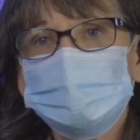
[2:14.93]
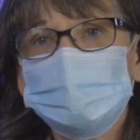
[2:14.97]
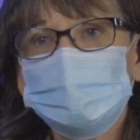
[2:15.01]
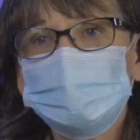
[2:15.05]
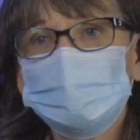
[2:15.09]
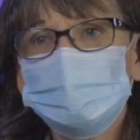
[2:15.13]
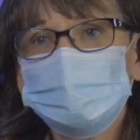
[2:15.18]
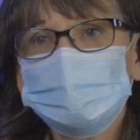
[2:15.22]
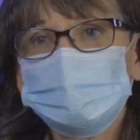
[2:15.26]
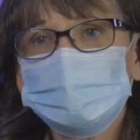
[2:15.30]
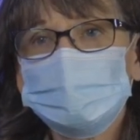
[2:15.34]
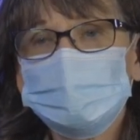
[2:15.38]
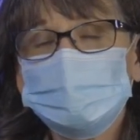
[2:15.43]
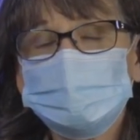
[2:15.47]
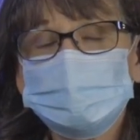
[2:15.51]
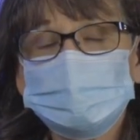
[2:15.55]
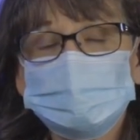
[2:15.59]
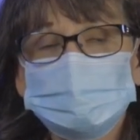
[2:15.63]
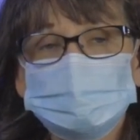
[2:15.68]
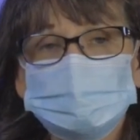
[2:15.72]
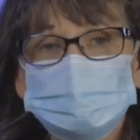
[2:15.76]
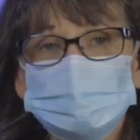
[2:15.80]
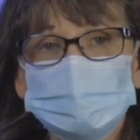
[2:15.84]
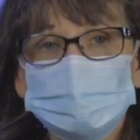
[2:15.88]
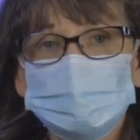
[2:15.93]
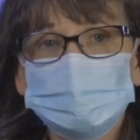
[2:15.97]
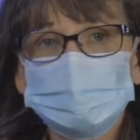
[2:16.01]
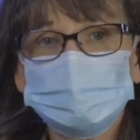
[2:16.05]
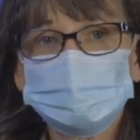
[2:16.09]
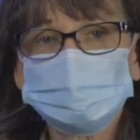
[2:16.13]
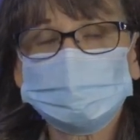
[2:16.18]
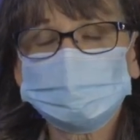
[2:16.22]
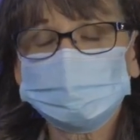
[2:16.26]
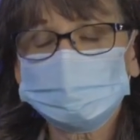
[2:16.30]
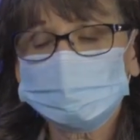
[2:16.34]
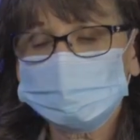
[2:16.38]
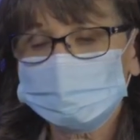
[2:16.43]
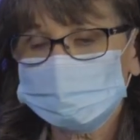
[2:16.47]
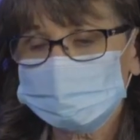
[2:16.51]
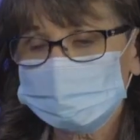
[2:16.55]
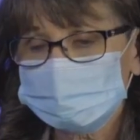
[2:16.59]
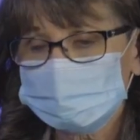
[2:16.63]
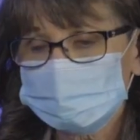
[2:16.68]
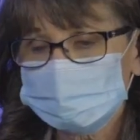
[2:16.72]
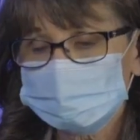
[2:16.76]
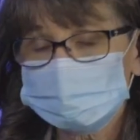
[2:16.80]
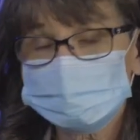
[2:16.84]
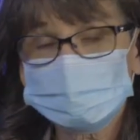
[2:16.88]
a health care that is
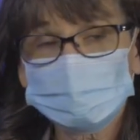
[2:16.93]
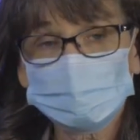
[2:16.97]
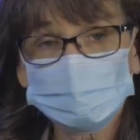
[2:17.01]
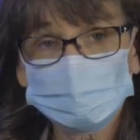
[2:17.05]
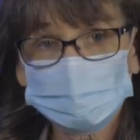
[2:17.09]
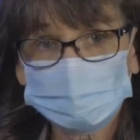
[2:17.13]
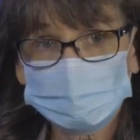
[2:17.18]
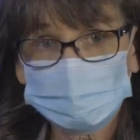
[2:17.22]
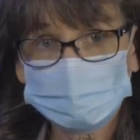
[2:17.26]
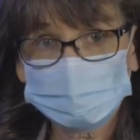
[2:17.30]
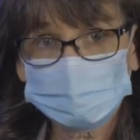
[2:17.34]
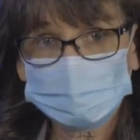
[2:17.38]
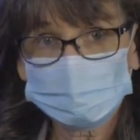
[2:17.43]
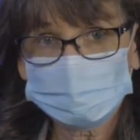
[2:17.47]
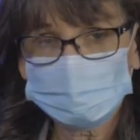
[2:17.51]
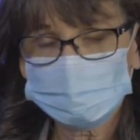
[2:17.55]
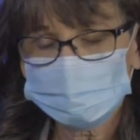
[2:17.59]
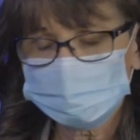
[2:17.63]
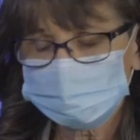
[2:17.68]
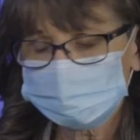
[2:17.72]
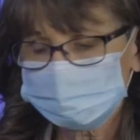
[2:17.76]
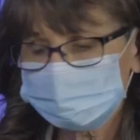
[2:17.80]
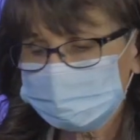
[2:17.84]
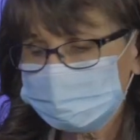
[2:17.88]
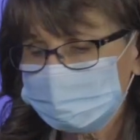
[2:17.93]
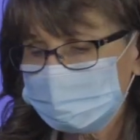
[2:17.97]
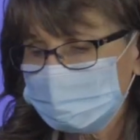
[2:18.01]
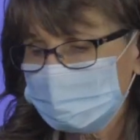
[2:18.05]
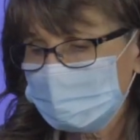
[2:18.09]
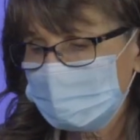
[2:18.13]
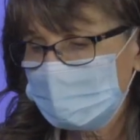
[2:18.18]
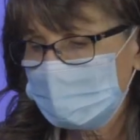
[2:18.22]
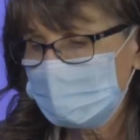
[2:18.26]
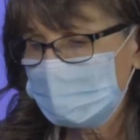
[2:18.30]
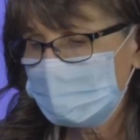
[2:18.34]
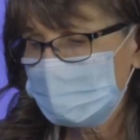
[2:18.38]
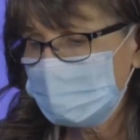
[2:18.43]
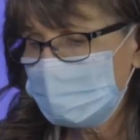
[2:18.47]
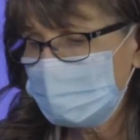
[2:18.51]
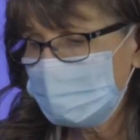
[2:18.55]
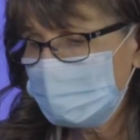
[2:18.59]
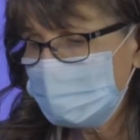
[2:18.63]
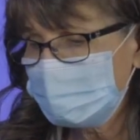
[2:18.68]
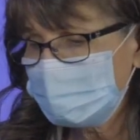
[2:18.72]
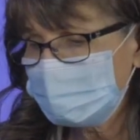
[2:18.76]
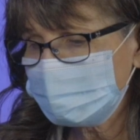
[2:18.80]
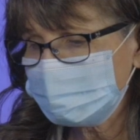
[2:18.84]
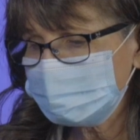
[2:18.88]
self-funded,
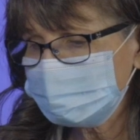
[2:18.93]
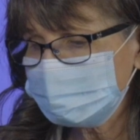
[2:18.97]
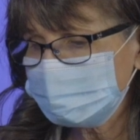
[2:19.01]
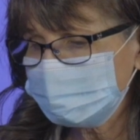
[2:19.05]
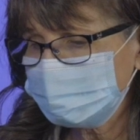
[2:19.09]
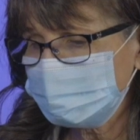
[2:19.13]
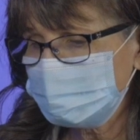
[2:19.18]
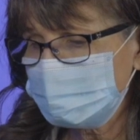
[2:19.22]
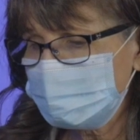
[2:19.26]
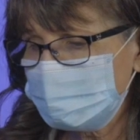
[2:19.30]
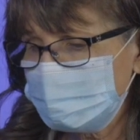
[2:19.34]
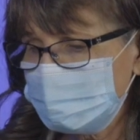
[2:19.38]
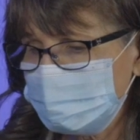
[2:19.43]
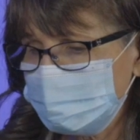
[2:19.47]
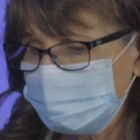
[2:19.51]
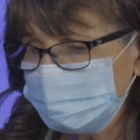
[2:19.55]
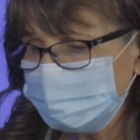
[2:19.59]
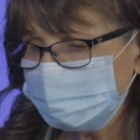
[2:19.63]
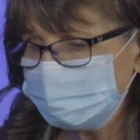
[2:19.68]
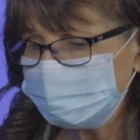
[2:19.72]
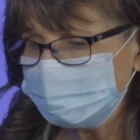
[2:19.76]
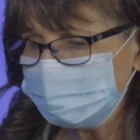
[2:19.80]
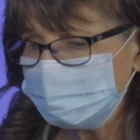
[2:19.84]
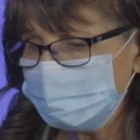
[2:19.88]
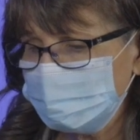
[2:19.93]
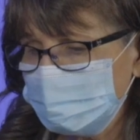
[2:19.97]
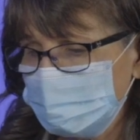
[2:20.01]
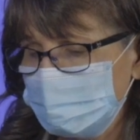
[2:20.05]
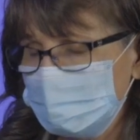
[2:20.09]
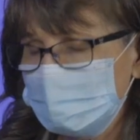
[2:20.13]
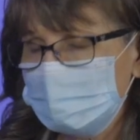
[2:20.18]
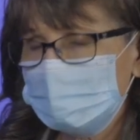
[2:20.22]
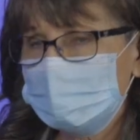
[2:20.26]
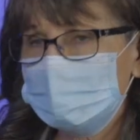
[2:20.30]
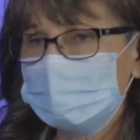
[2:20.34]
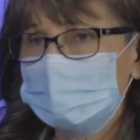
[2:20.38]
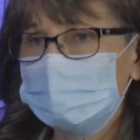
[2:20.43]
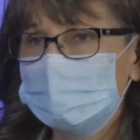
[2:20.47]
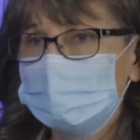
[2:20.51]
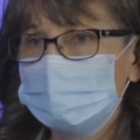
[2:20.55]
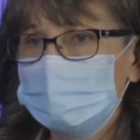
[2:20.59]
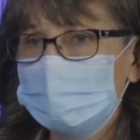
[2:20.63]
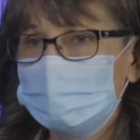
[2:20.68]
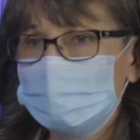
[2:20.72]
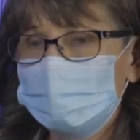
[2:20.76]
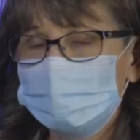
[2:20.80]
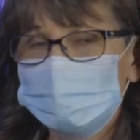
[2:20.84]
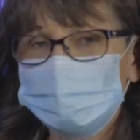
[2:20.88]
and we
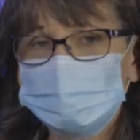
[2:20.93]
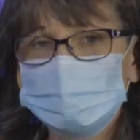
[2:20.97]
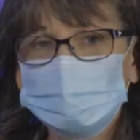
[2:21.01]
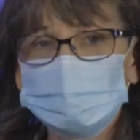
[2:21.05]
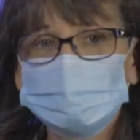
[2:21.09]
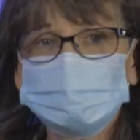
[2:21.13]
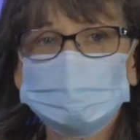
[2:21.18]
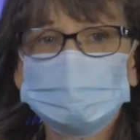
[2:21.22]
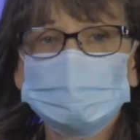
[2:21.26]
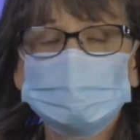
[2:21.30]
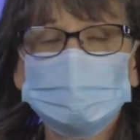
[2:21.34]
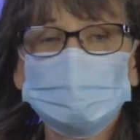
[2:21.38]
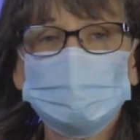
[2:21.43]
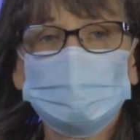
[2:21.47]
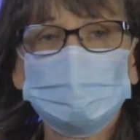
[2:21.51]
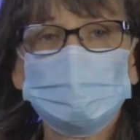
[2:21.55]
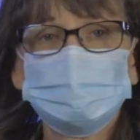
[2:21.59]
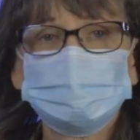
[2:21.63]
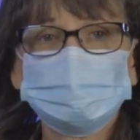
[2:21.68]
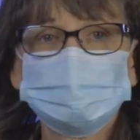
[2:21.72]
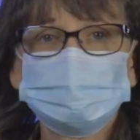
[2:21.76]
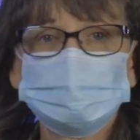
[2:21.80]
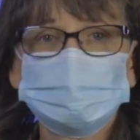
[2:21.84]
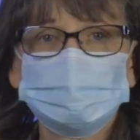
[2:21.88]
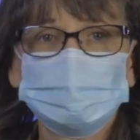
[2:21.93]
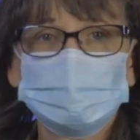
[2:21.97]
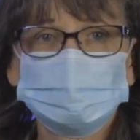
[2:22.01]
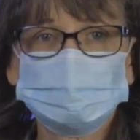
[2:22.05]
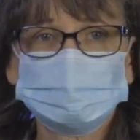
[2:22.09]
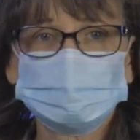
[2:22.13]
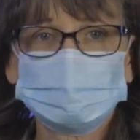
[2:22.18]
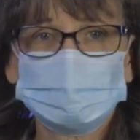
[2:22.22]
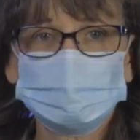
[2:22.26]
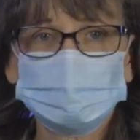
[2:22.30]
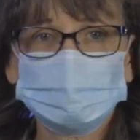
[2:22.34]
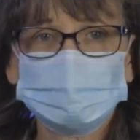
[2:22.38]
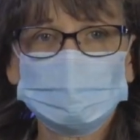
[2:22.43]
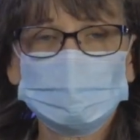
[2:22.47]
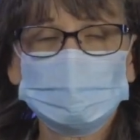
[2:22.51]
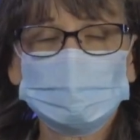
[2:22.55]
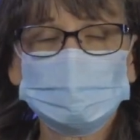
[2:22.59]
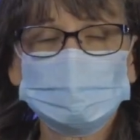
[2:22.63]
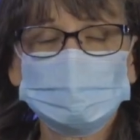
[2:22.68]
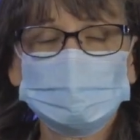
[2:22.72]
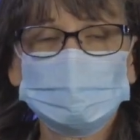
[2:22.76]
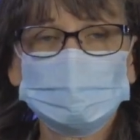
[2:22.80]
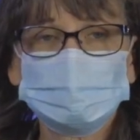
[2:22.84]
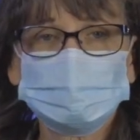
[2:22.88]
have an Ascend to Wholeness website
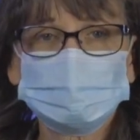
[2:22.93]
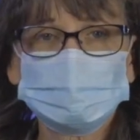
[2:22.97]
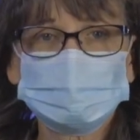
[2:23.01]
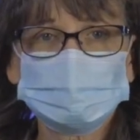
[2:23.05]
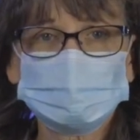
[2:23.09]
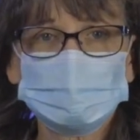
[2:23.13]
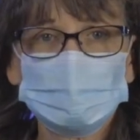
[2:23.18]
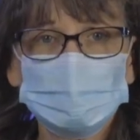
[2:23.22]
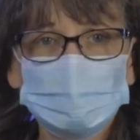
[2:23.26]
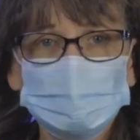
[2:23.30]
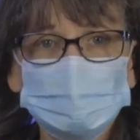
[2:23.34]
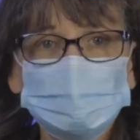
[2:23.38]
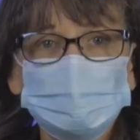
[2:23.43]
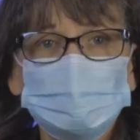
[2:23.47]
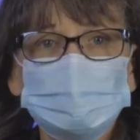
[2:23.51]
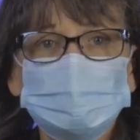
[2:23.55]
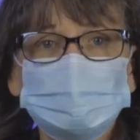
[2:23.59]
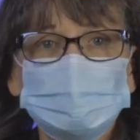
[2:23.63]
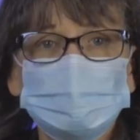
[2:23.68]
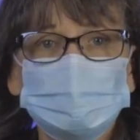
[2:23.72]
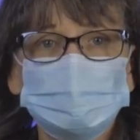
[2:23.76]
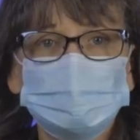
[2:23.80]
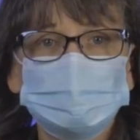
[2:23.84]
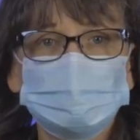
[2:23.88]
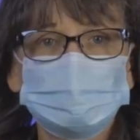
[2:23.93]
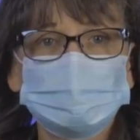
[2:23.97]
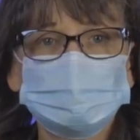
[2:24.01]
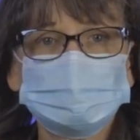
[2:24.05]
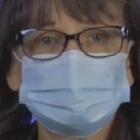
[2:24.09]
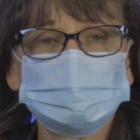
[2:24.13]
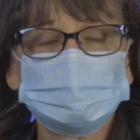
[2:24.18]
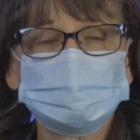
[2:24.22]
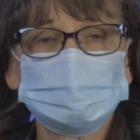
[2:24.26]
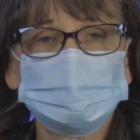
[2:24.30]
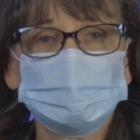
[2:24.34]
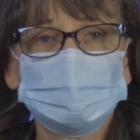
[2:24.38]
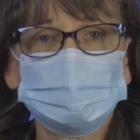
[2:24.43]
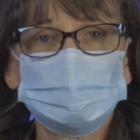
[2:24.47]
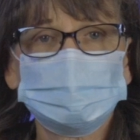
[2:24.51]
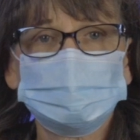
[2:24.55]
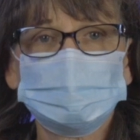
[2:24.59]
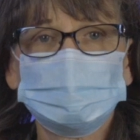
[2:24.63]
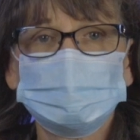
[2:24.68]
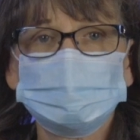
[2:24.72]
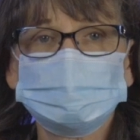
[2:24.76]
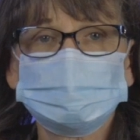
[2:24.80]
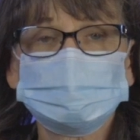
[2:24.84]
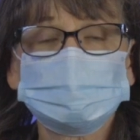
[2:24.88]
that gives us all of our benefits,
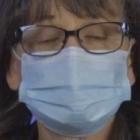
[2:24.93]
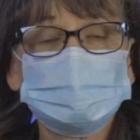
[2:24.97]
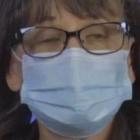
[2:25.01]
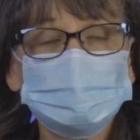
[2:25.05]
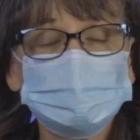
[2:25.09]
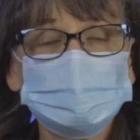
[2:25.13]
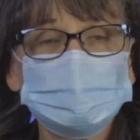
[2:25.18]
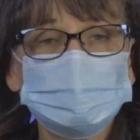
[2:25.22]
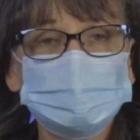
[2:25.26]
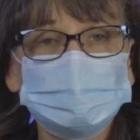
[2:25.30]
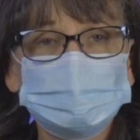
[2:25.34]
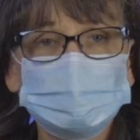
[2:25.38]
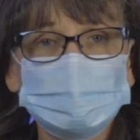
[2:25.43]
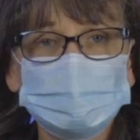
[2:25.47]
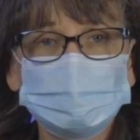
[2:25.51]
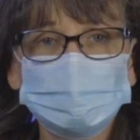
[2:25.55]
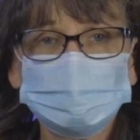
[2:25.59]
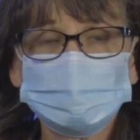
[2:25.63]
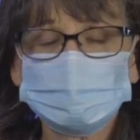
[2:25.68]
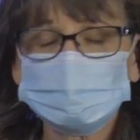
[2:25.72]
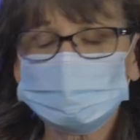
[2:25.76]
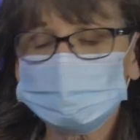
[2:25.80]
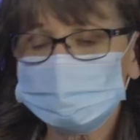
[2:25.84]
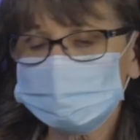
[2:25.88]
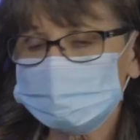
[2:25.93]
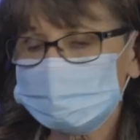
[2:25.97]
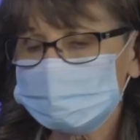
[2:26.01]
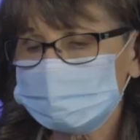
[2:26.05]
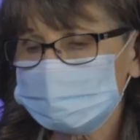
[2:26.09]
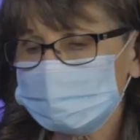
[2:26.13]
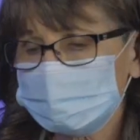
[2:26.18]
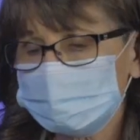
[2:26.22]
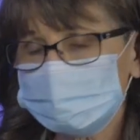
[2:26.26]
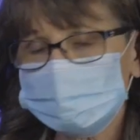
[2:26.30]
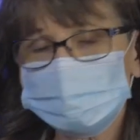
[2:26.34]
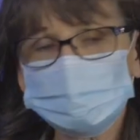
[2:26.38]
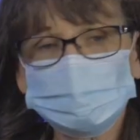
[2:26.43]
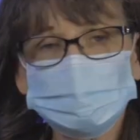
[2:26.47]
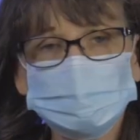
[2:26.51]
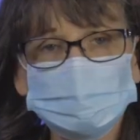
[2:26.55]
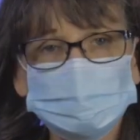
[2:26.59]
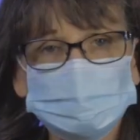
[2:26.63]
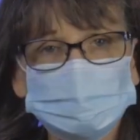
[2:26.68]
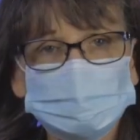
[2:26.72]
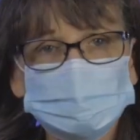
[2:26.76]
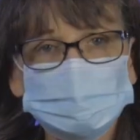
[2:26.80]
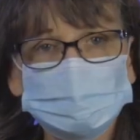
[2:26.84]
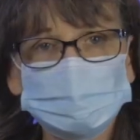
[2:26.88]
our summary of benefits, which I
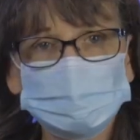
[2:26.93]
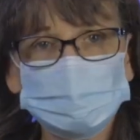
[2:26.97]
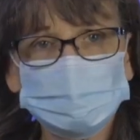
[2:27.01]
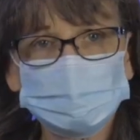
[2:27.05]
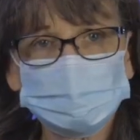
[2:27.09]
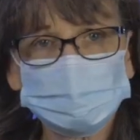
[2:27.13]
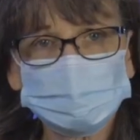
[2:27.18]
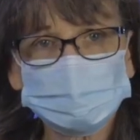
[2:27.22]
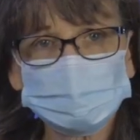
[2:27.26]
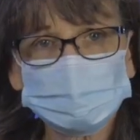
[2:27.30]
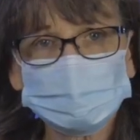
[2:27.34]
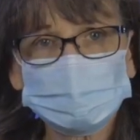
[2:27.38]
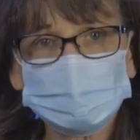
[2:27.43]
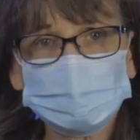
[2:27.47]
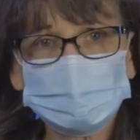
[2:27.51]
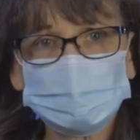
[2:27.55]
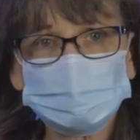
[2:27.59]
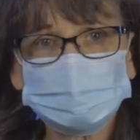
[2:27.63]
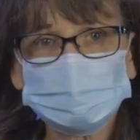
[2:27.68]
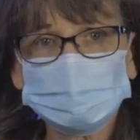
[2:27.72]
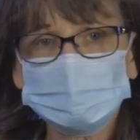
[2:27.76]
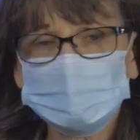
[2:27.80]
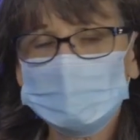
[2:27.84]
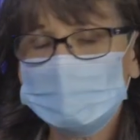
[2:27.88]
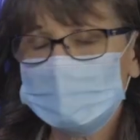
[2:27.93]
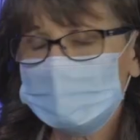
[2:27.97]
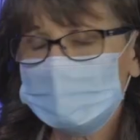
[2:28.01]
encourage you to go look it up,